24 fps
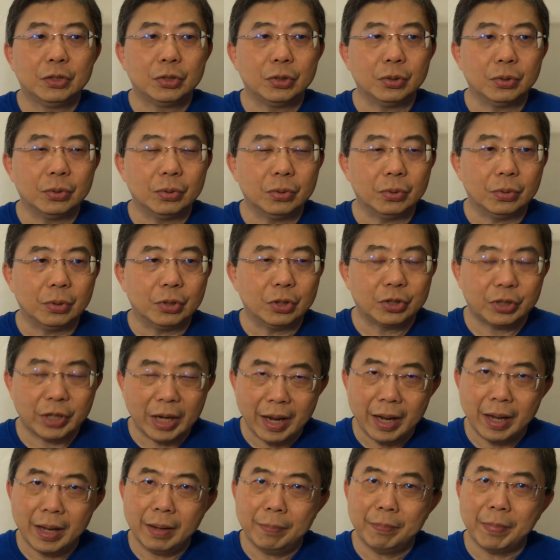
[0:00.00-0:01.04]
to
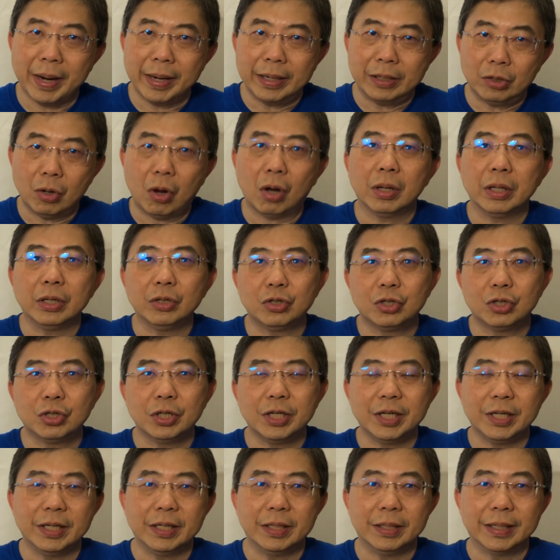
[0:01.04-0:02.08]
share my
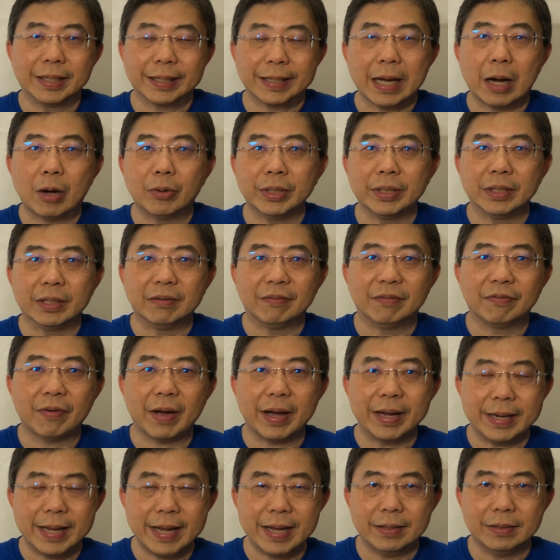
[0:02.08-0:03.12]
knowledge in accounting and
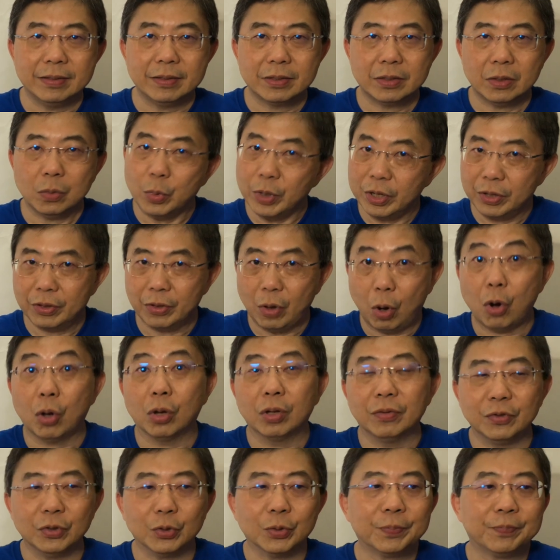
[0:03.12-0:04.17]
finance with
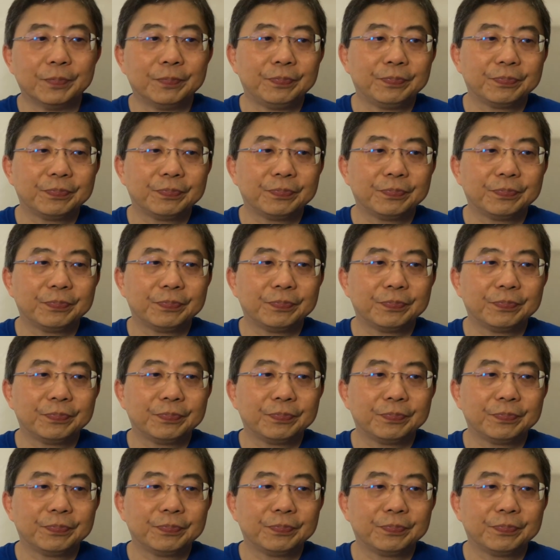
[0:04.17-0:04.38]
all of you.